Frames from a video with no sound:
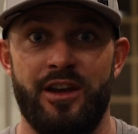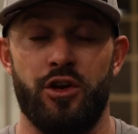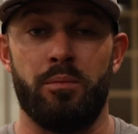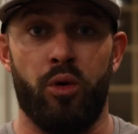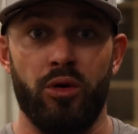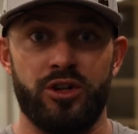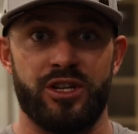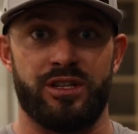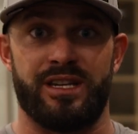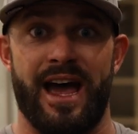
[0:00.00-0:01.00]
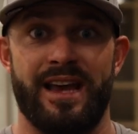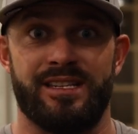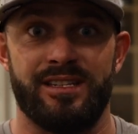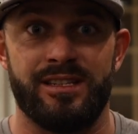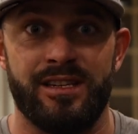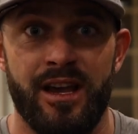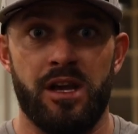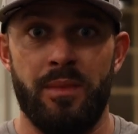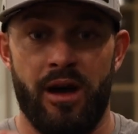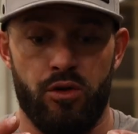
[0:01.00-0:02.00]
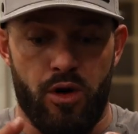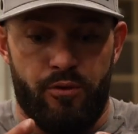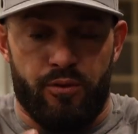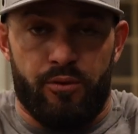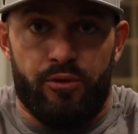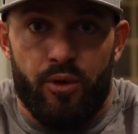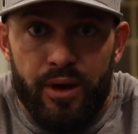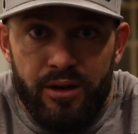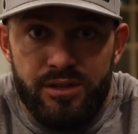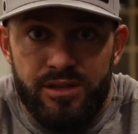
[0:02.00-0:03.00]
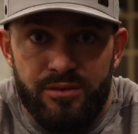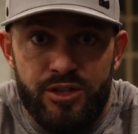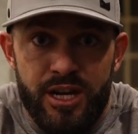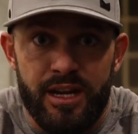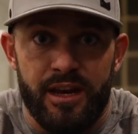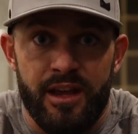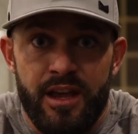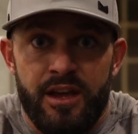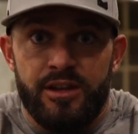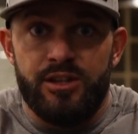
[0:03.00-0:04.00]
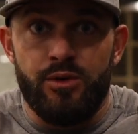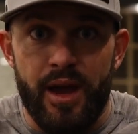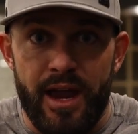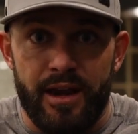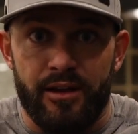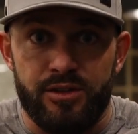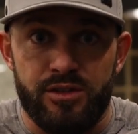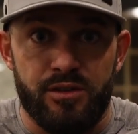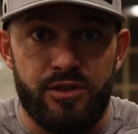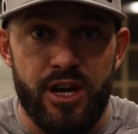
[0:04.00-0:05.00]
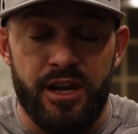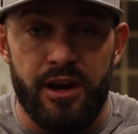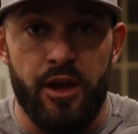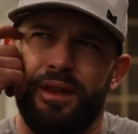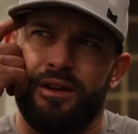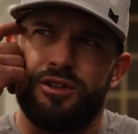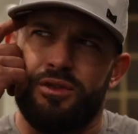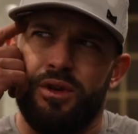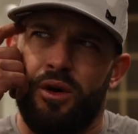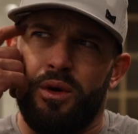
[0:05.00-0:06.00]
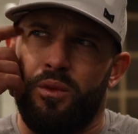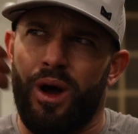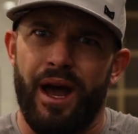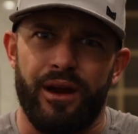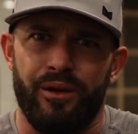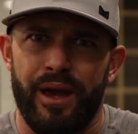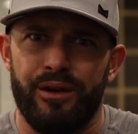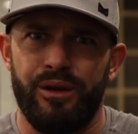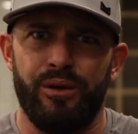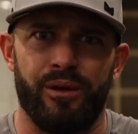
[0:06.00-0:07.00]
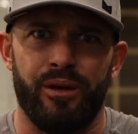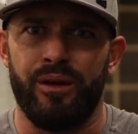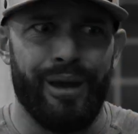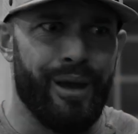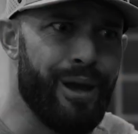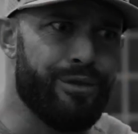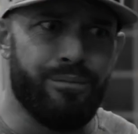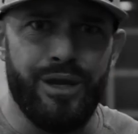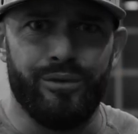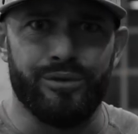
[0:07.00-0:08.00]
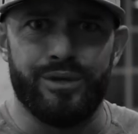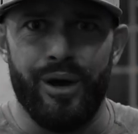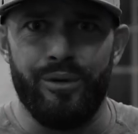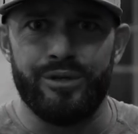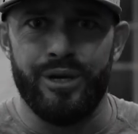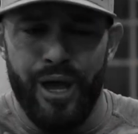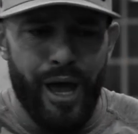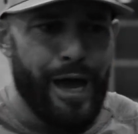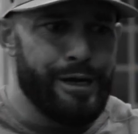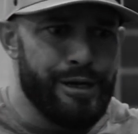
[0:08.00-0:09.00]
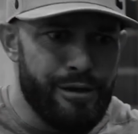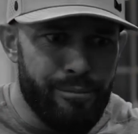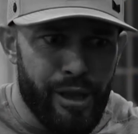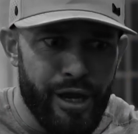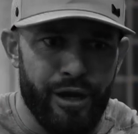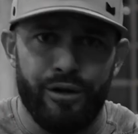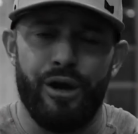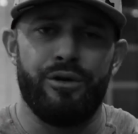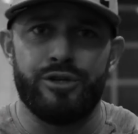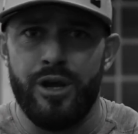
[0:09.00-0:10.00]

And your portion sizes somehow go from 4 ounces of chicken to 8 ounces of chicken without you knowing why. You're like, dude, I had the meals, coach. I did the plan, coach.